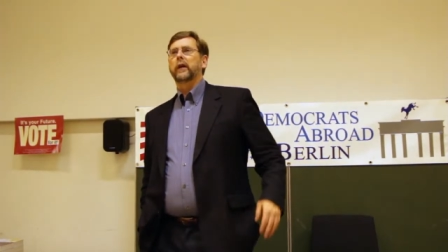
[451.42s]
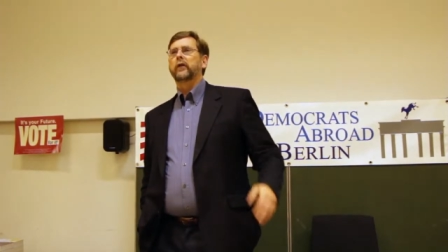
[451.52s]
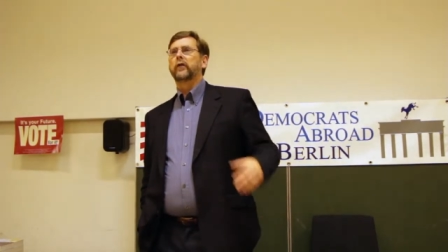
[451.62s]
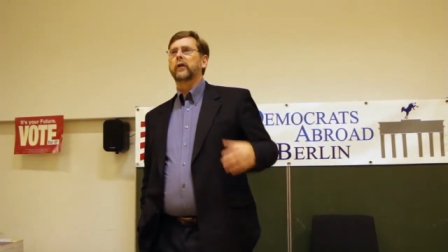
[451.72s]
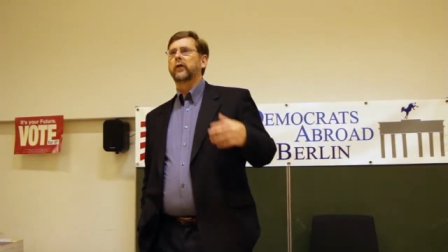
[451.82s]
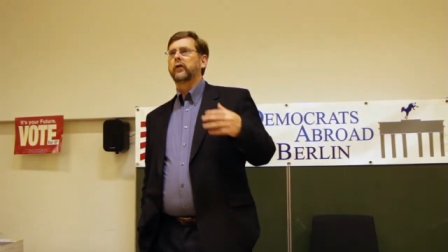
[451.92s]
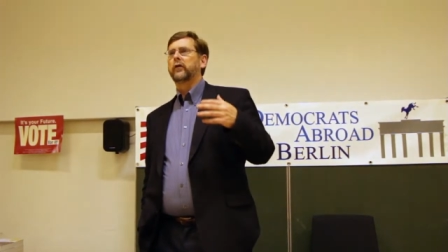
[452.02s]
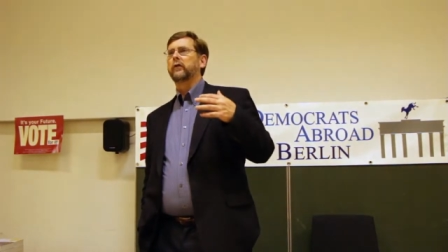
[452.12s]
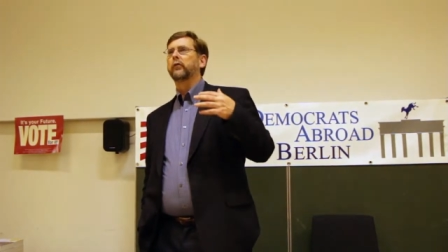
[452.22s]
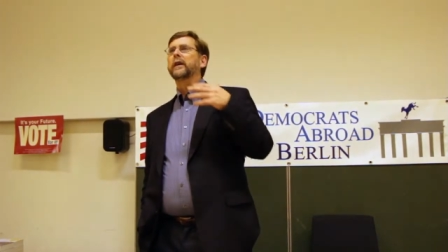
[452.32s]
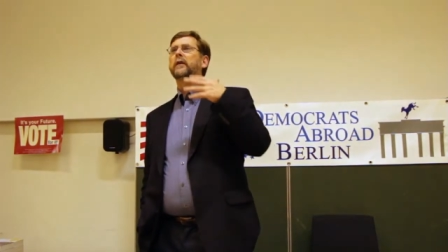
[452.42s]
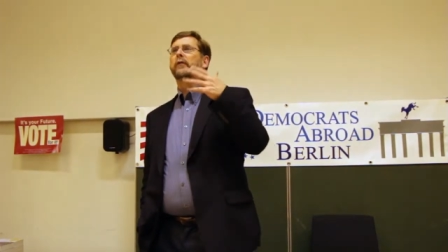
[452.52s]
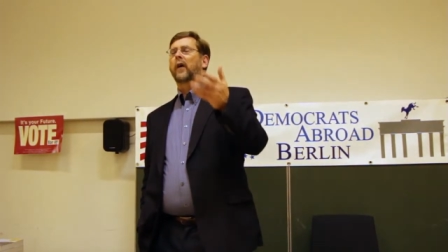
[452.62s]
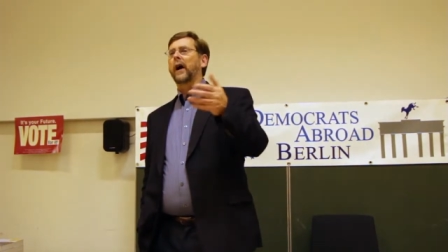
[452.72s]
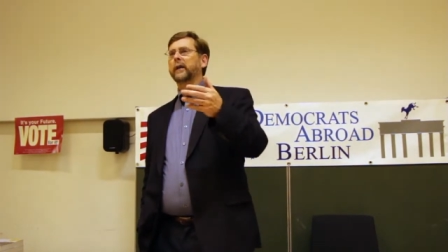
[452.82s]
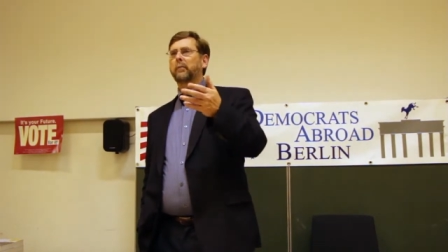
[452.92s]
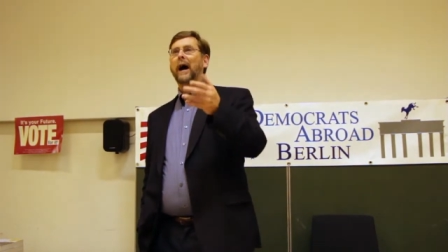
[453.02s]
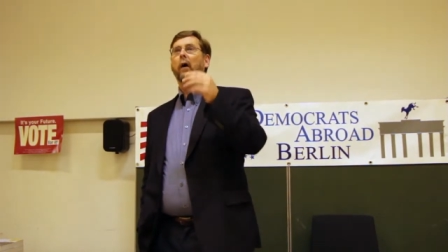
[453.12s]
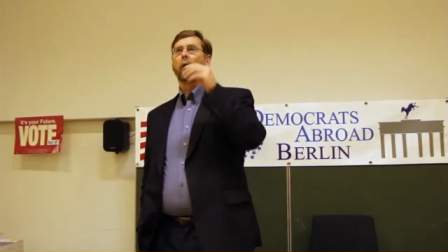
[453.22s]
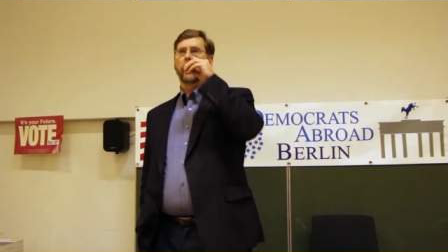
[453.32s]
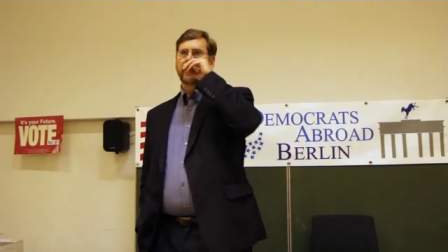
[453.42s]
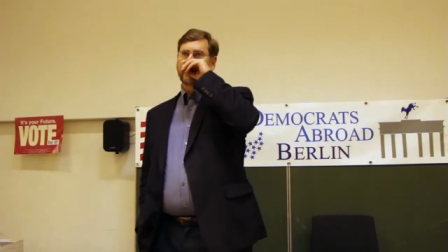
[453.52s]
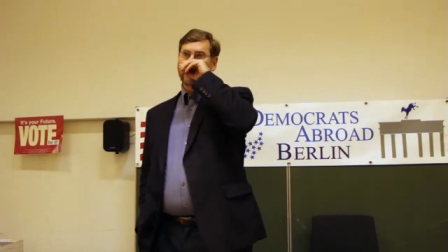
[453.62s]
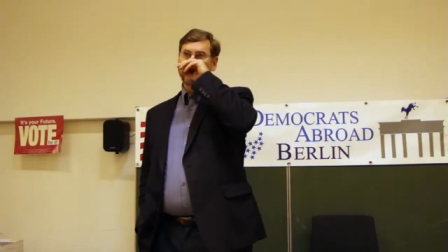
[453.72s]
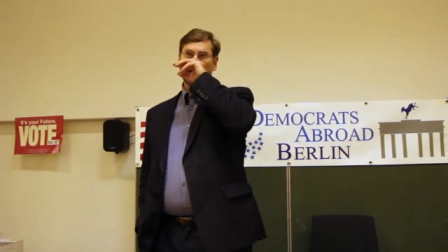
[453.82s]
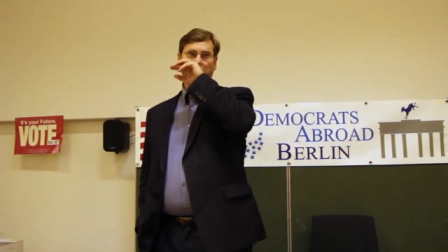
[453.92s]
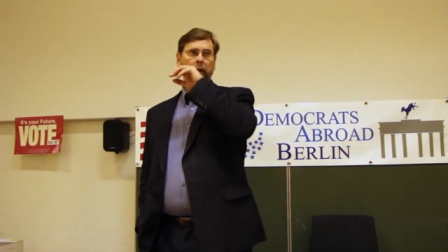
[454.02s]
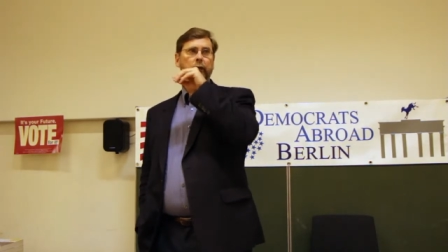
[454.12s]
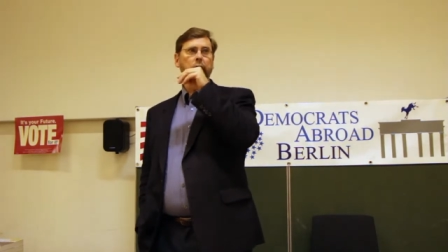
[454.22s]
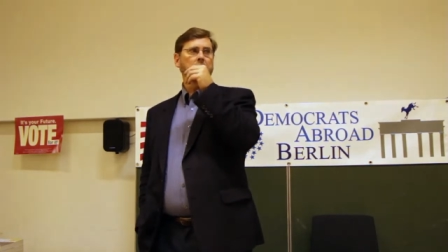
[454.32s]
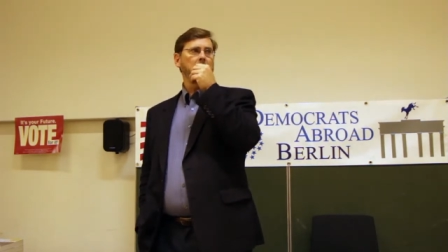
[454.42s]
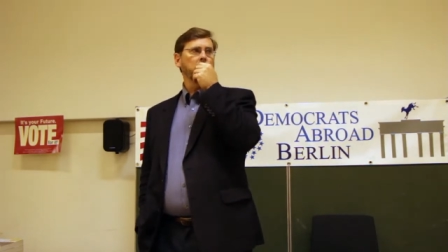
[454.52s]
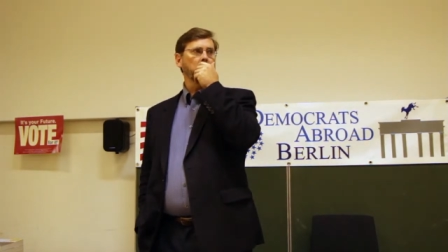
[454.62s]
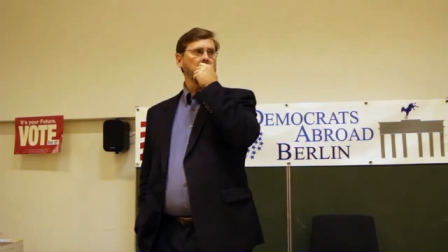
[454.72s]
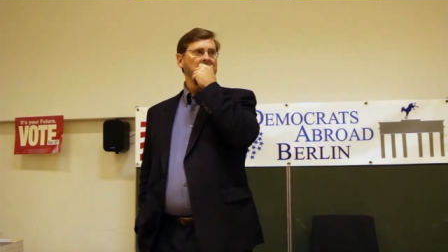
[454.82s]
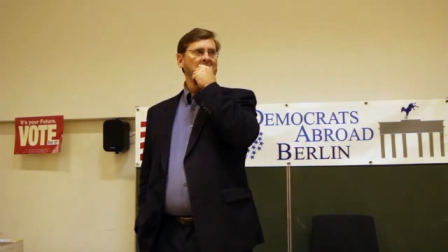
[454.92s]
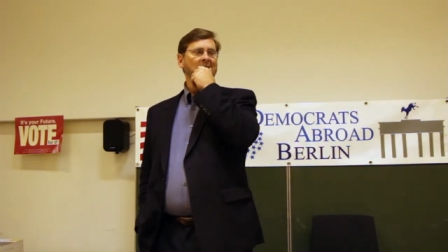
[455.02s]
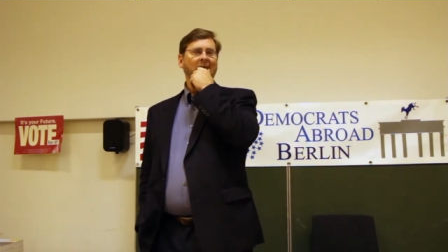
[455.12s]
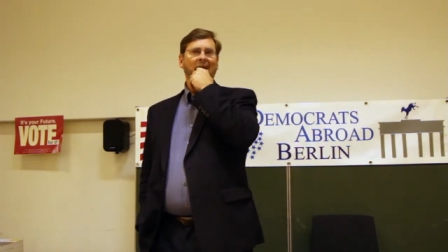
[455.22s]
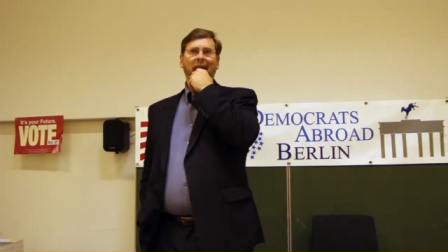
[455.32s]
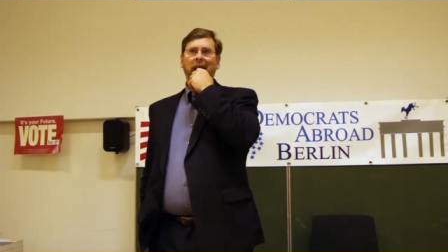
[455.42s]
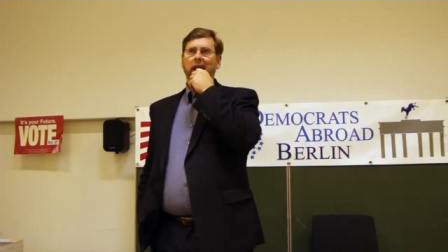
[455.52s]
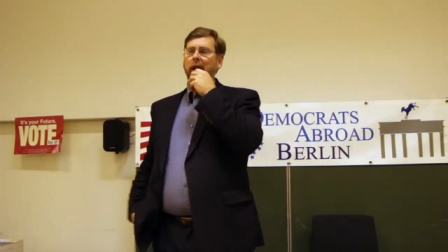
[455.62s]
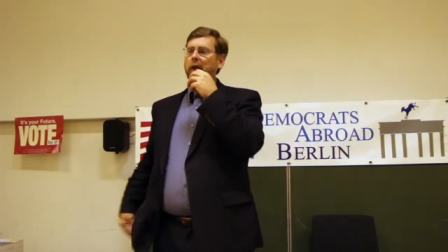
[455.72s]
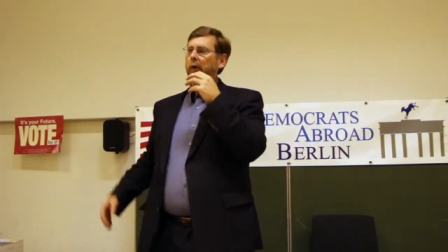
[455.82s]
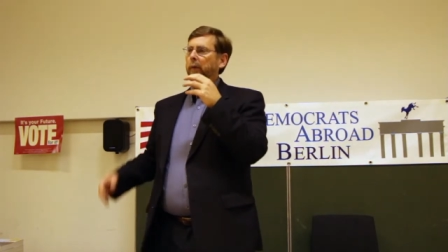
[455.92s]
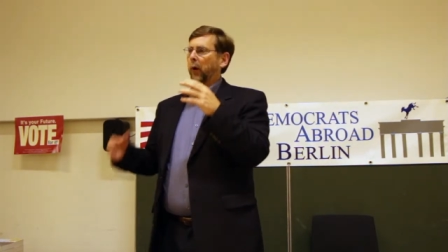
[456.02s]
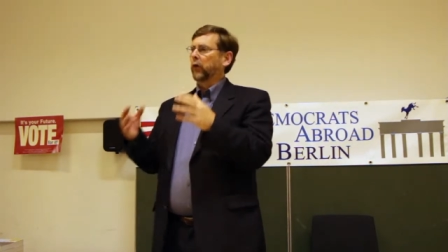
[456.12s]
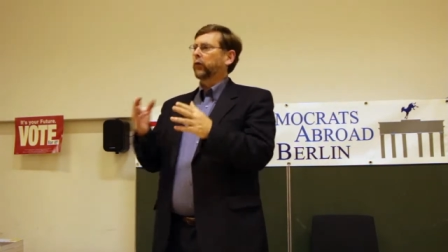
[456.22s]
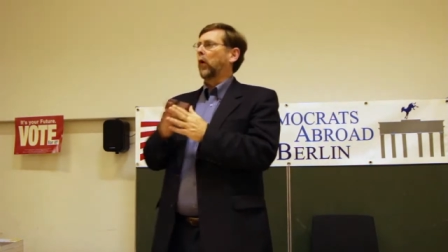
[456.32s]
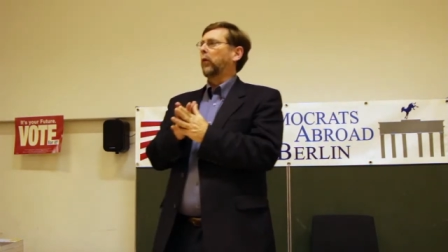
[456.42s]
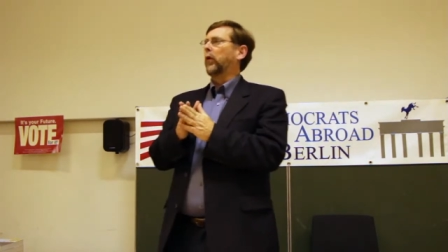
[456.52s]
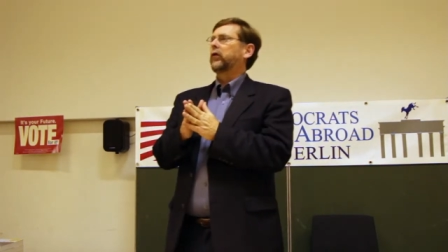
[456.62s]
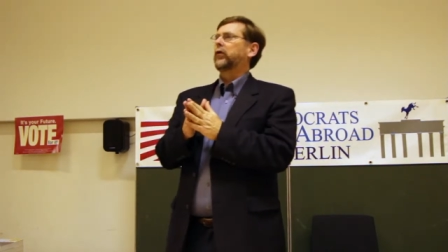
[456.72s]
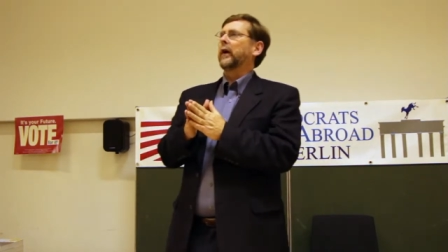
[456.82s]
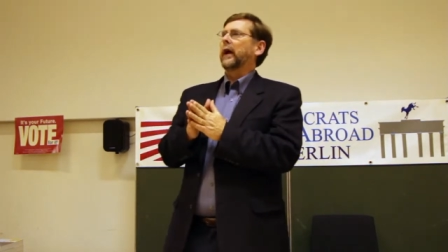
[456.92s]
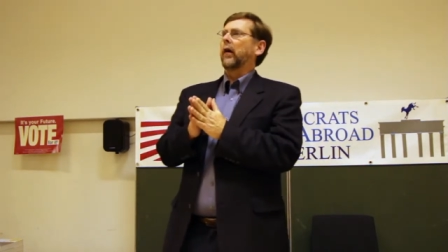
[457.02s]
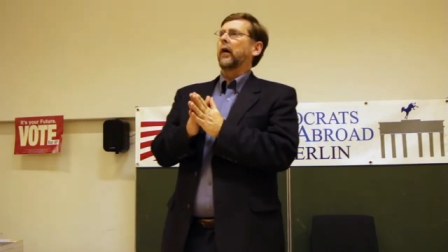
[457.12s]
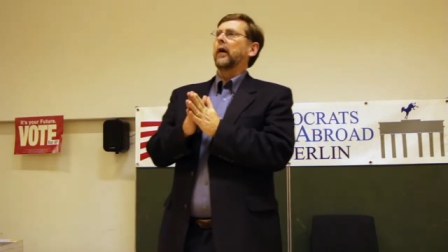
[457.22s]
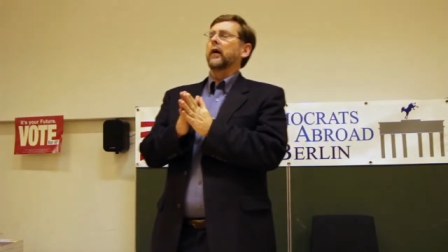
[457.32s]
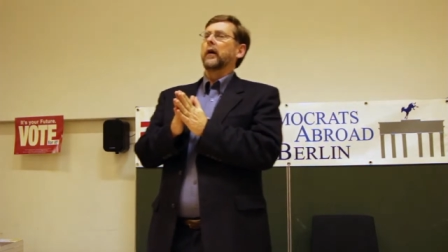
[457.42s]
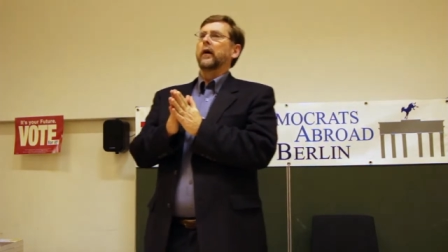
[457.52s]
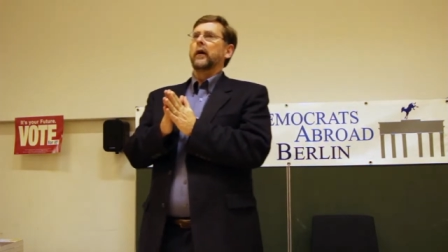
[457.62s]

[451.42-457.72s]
is, is redefining power in the 21st century you know, in the post World War II era,